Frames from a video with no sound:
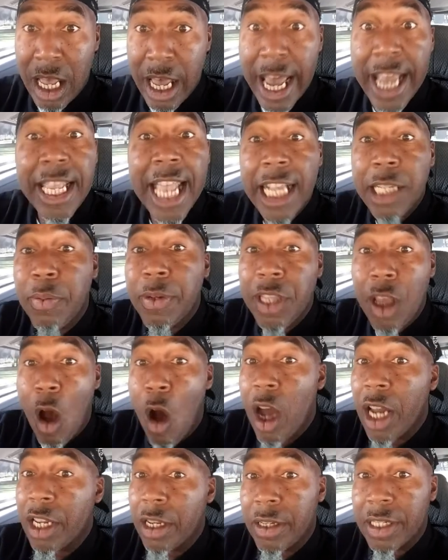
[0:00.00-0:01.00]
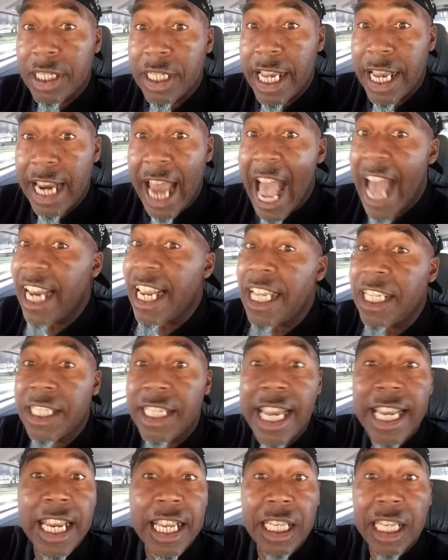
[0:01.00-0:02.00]
And that's what the article said. I didn't
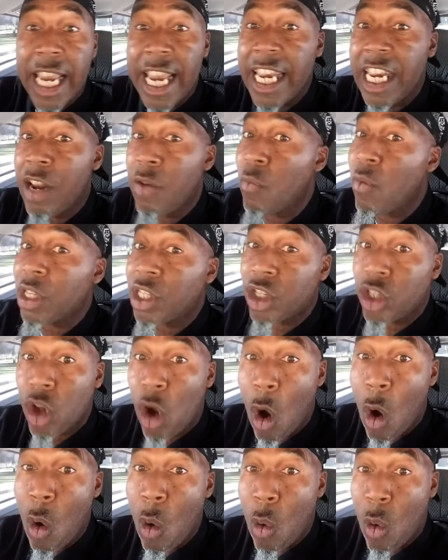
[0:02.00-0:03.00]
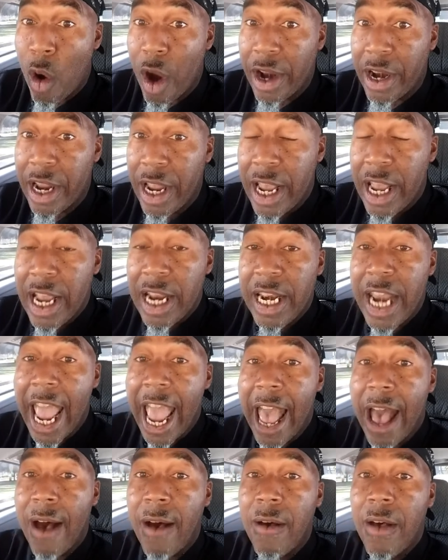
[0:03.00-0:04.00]
say the tendon was torn
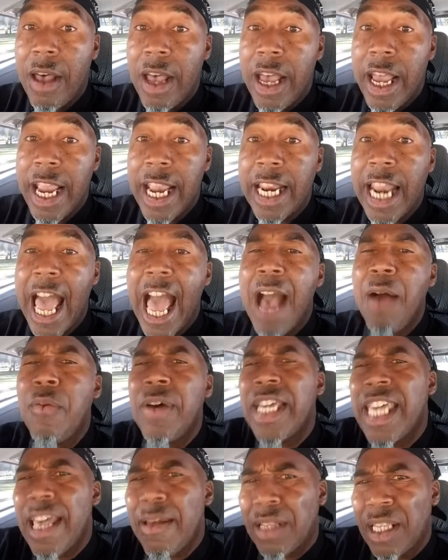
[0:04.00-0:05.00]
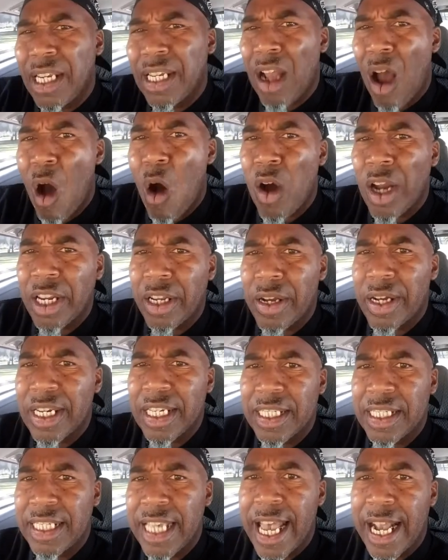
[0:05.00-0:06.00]
now. And I will get to the article in
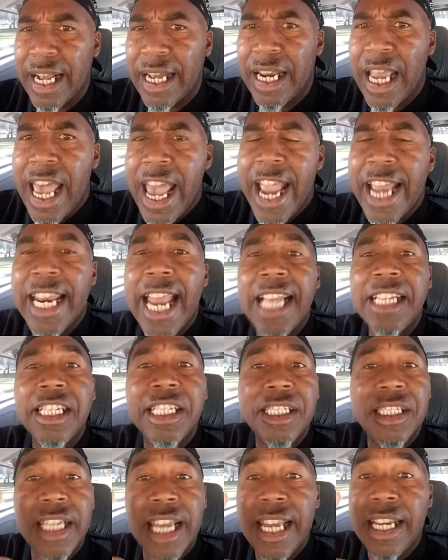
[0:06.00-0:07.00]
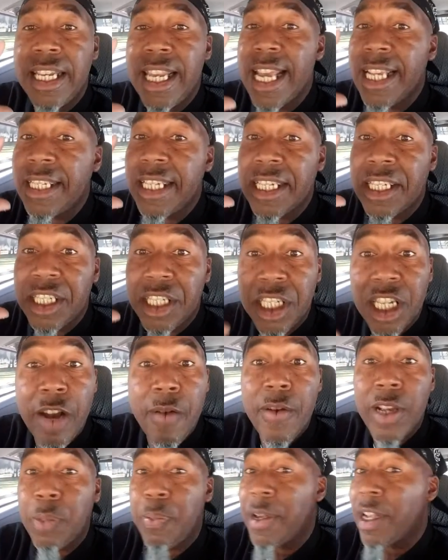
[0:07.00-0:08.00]
a second. And I just said this is
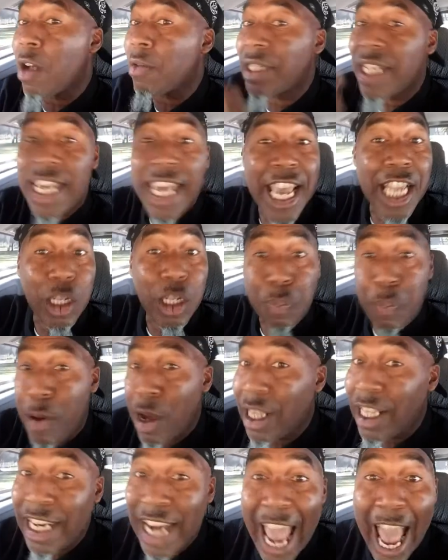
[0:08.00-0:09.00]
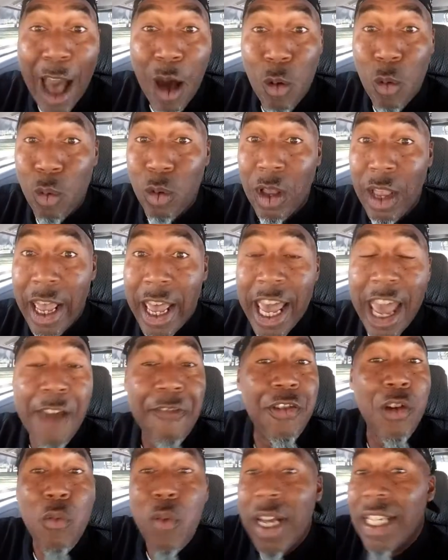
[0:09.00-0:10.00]
serious because he keeps pulling out.
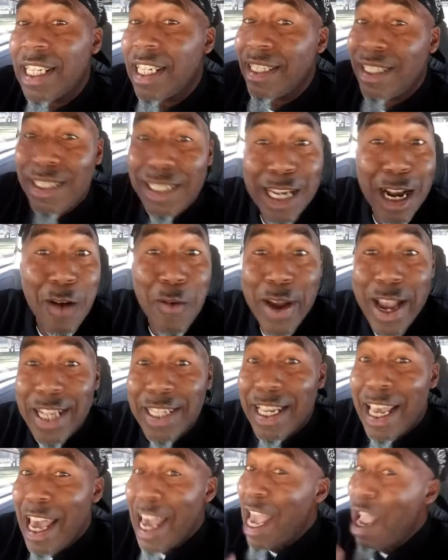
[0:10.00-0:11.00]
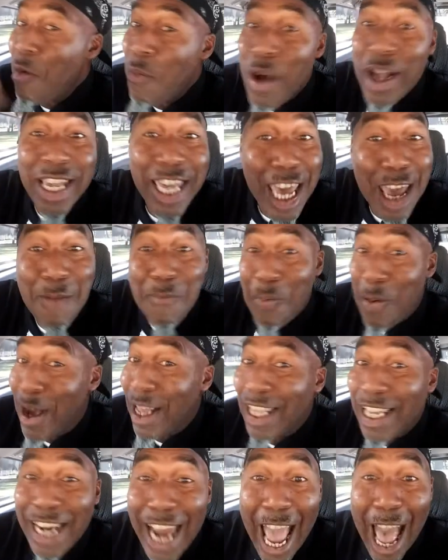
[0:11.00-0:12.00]
If it wasn't serious, he would keep
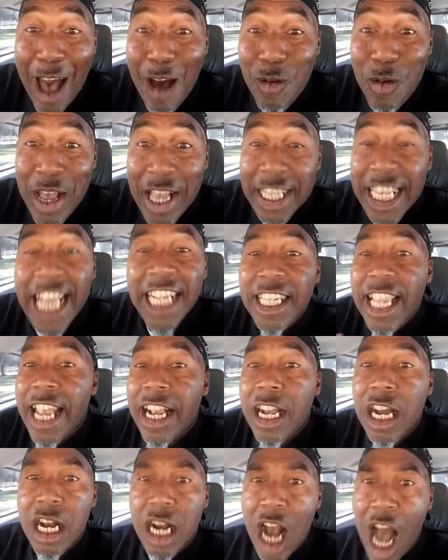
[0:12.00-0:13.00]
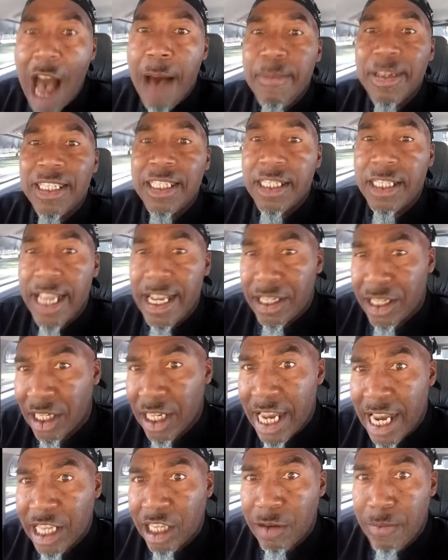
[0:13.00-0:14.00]
pulling out. That's like a common sense
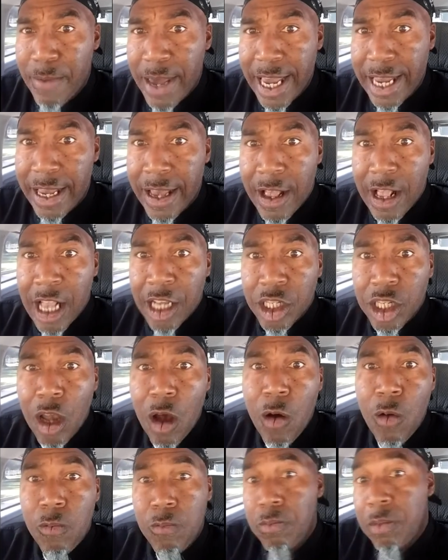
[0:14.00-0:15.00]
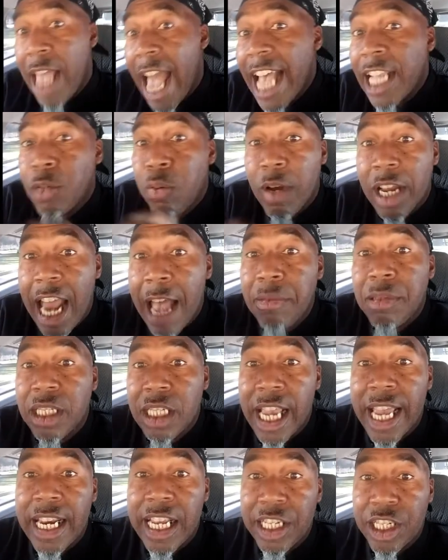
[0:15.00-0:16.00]
thing to me. So that's what I'm
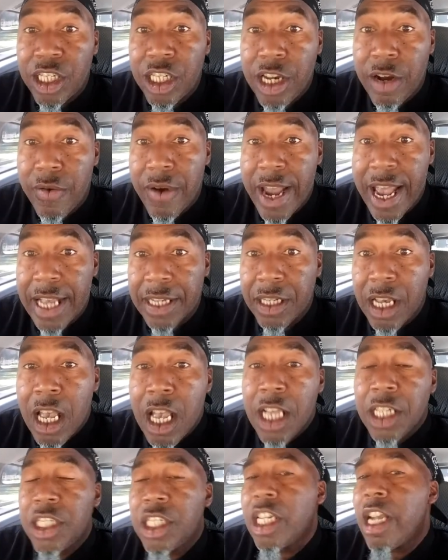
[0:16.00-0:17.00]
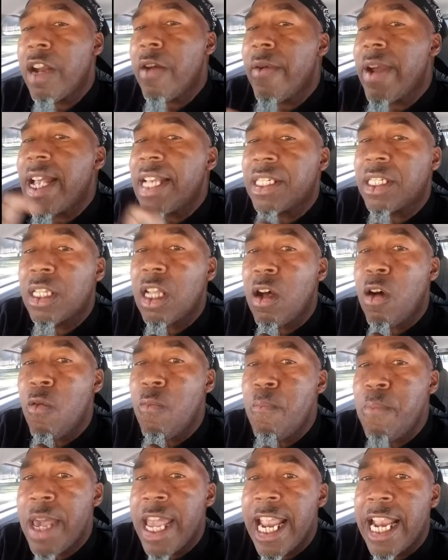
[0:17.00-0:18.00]
saying is serious. Serious
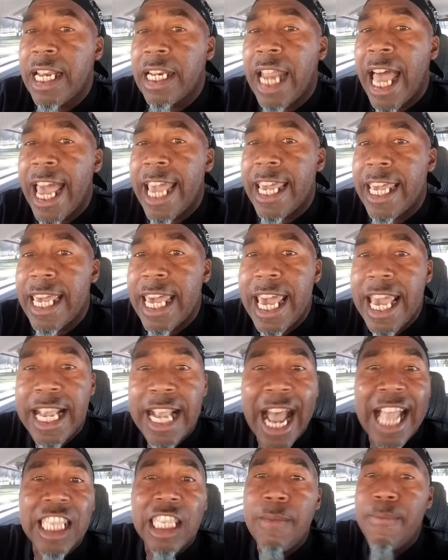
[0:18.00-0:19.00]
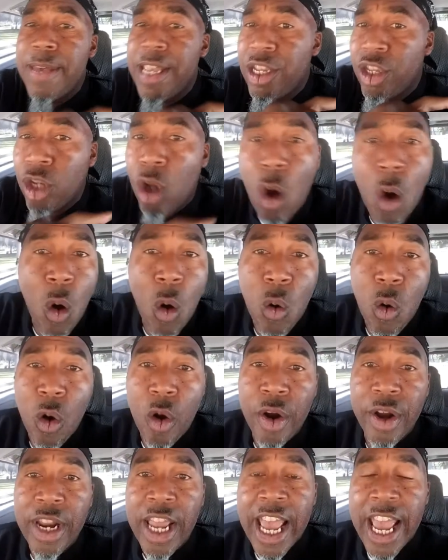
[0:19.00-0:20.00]
don't mean like it got to be
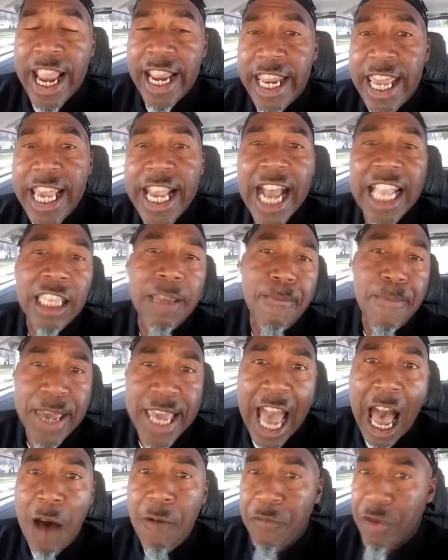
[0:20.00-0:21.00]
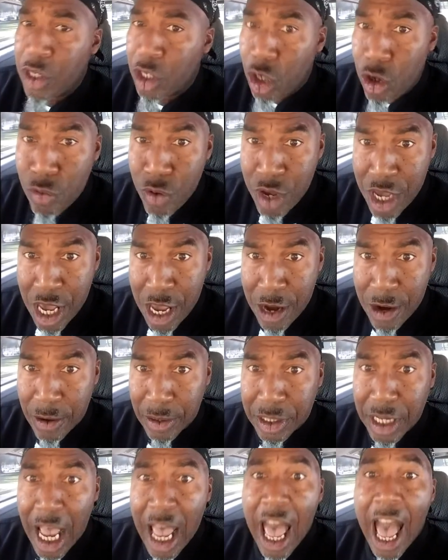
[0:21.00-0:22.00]
torn and he got to be out for two
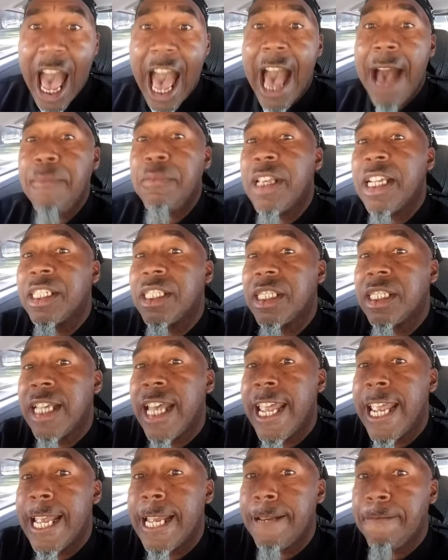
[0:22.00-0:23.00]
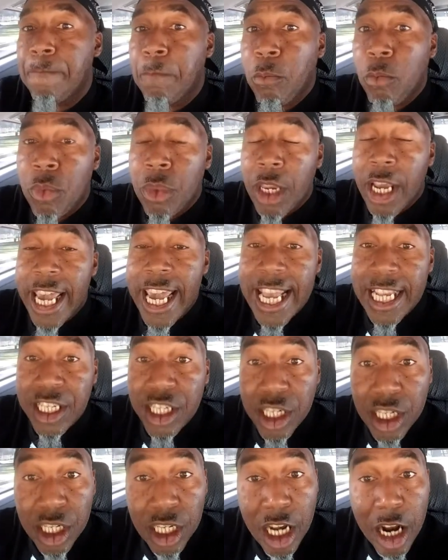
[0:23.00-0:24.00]
years. I'm just saying it's
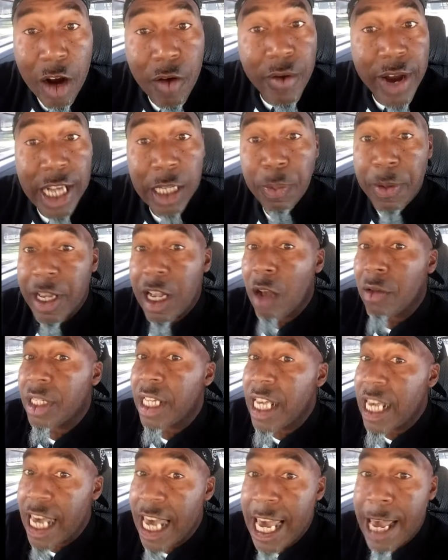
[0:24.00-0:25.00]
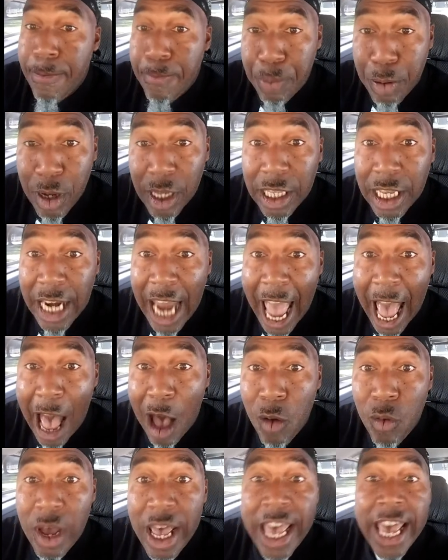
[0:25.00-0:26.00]
serious because he keep pulling
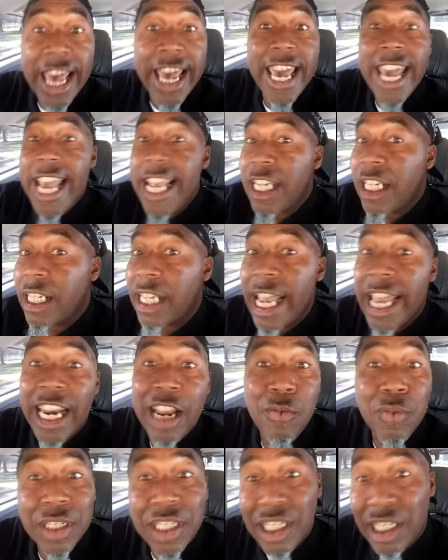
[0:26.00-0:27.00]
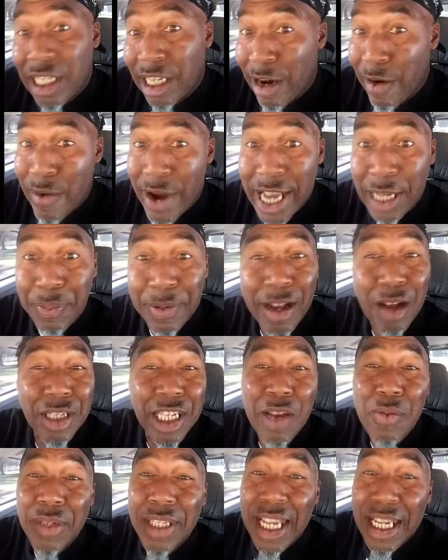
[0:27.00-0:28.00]
out. He said it was serious because
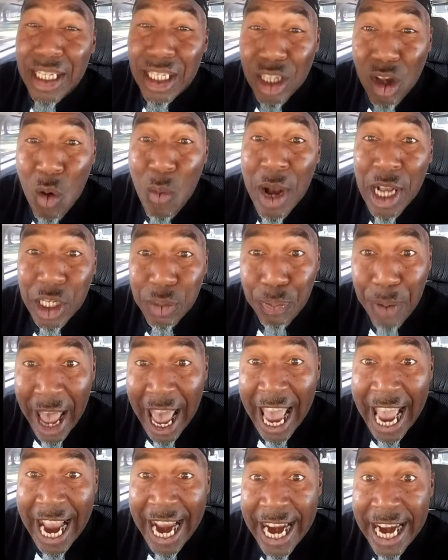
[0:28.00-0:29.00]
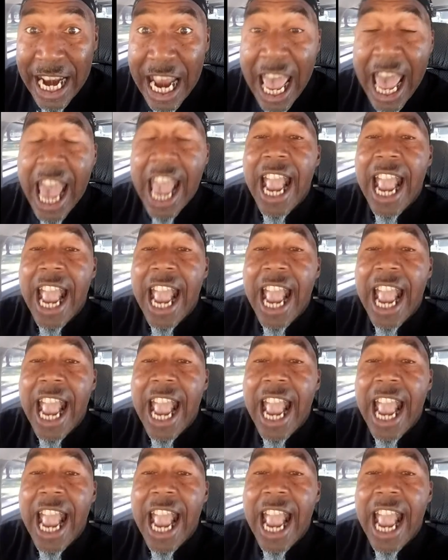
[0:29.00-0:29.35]
he was in so much pain.